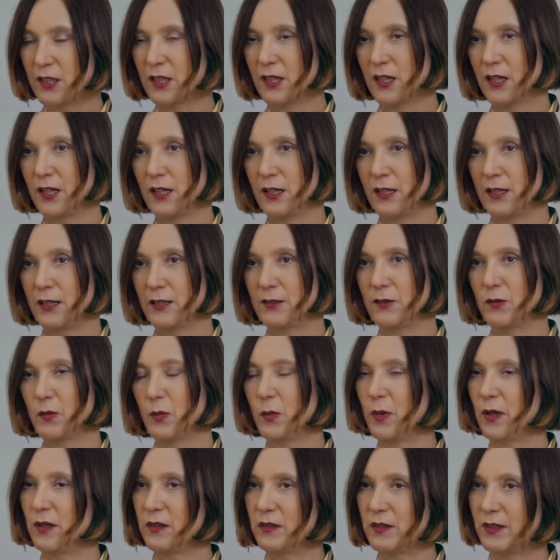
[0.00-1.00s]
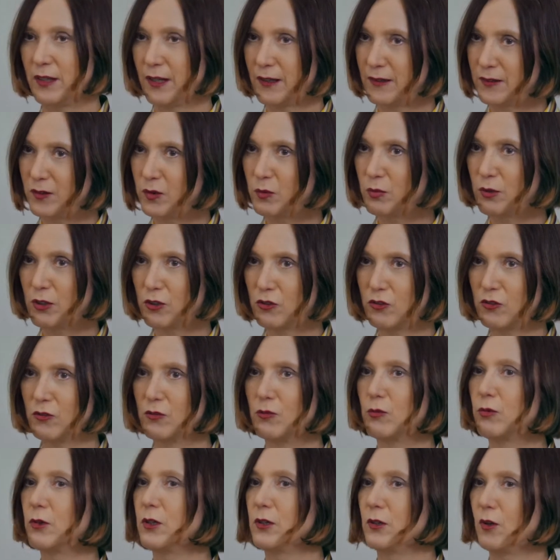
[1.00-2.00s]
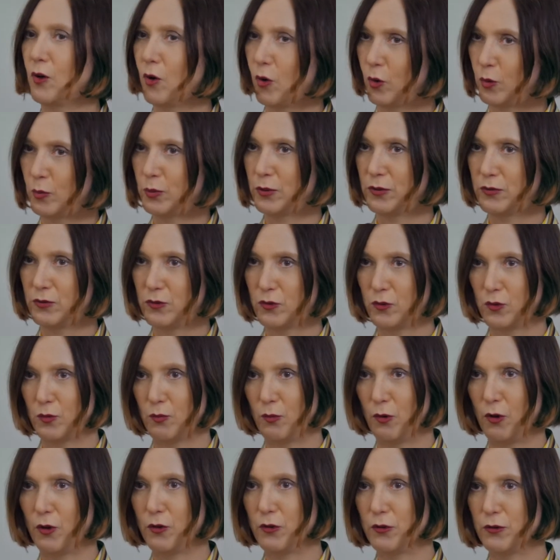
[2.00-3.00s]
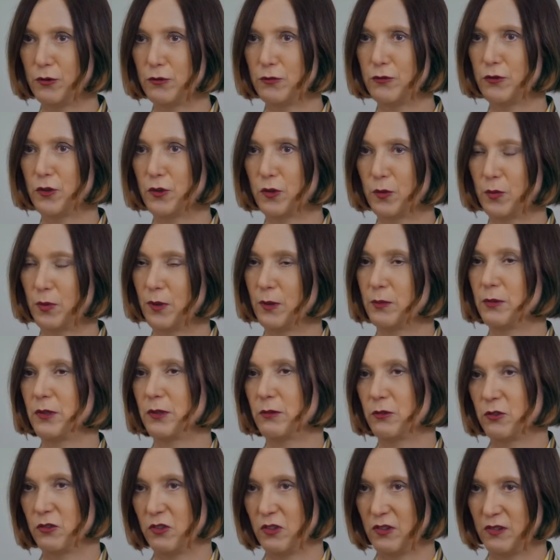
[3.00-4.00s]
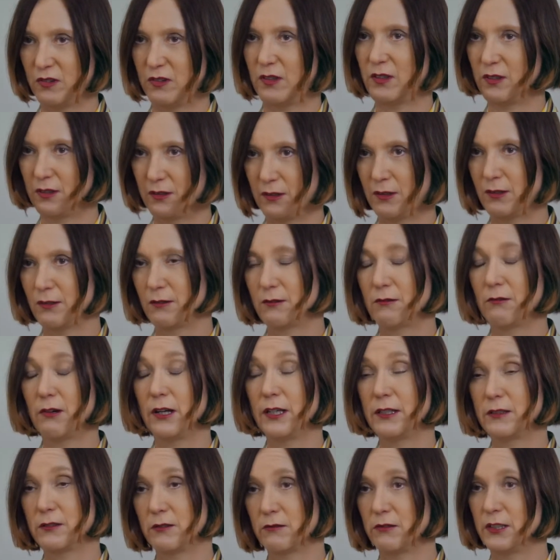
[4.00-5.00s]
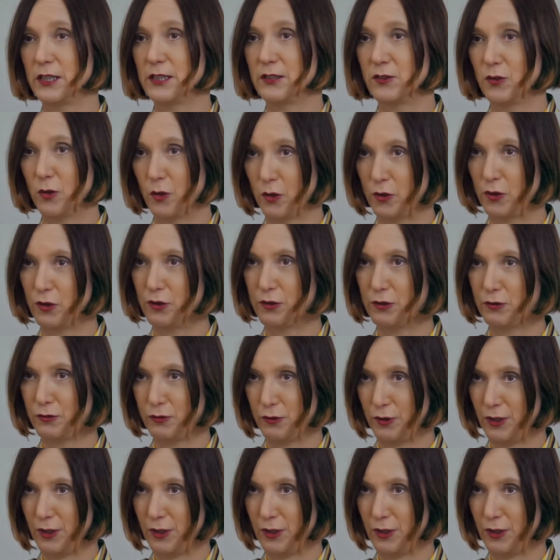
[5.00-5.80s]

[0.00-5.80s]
but the exhibition will open tomorrow for the public, which is a great honor for